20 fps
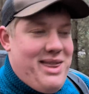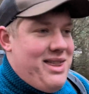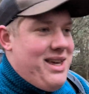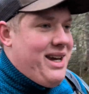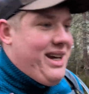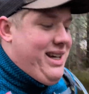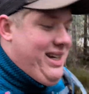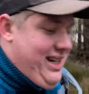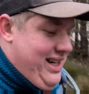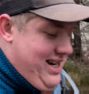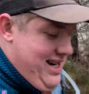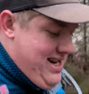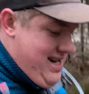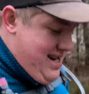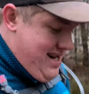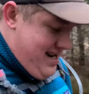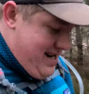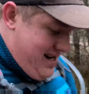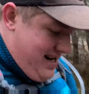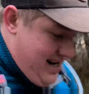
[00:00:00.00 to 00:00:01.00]
thick,
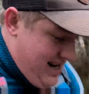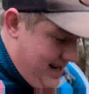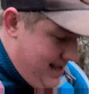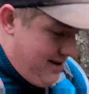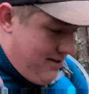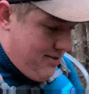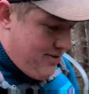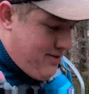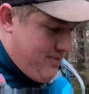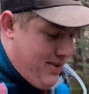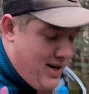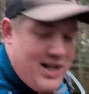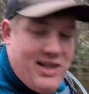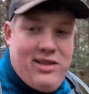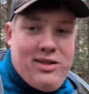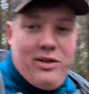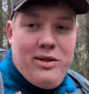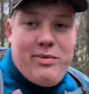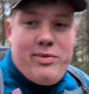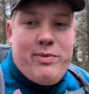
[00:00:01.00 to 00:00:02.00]
and there was some ice
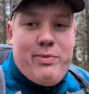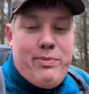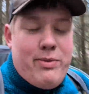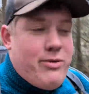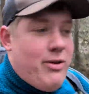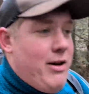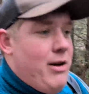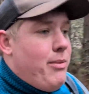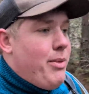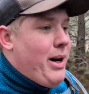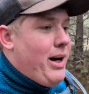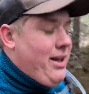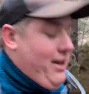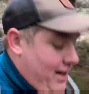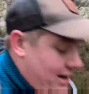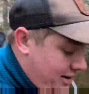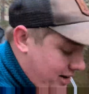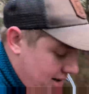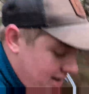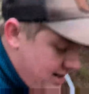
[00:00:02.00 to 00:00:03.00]
on the trail back
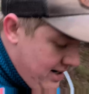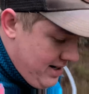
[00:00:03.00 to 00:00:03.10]
there.